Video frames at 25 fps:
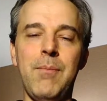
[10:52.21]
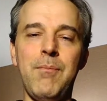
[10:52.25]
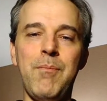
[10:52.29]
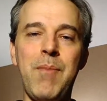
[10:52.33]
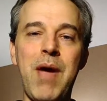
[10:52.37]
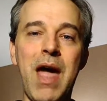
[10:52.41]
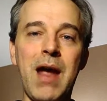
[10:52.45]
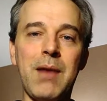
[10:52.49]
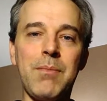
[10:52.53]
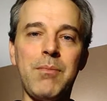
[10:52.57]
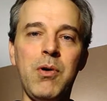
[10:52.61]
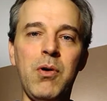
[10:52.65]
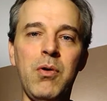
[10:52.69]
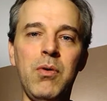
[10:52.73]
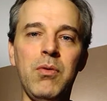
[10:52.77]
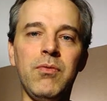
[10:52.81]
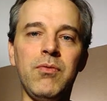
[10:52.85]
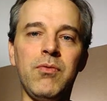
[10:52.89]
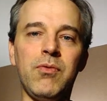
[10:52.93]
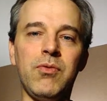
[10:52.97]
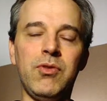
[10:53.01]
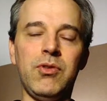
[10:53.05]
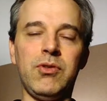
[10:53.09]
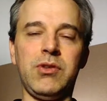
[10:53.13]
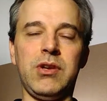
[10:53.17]

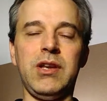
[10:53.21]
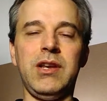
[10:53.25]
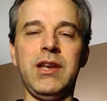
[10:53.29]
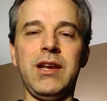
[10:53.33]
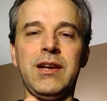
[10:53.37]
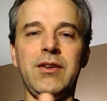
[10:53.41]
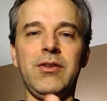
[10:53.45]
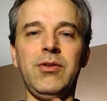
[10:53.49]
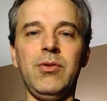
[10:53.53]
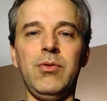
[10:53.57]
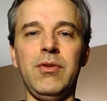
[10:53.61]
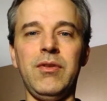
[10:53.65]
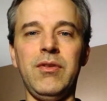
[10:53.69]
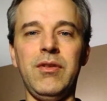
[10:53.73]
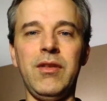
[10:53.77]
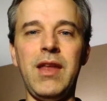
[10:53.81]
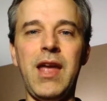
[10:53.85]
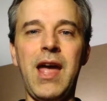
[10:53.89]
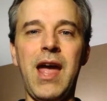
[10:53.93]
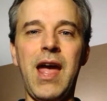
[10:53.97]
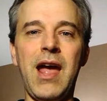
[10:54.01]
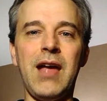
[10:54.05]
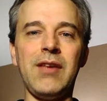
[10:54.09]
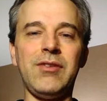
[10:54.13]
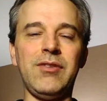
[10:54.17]
backbone connected to a
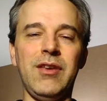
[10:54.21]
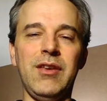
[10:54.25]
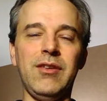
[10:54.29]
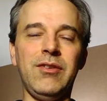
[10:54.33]
NAS.